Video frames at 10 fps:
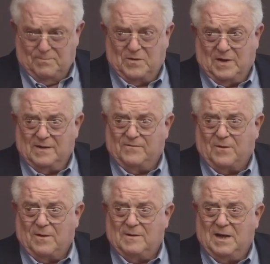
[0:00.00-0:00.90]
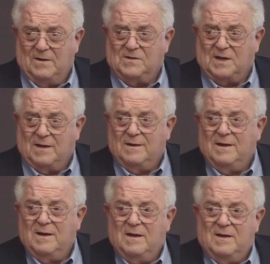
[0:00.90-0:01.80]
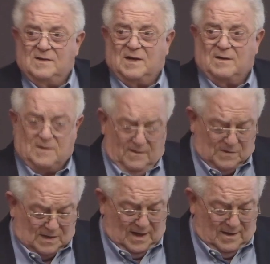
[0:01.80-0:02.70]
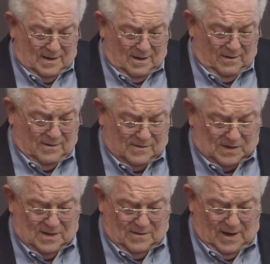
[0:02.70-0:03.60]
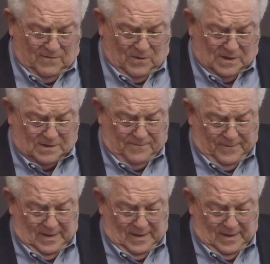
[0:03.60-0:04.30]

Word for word: between the foreign leaders and the Secretary of State and other senior envoys.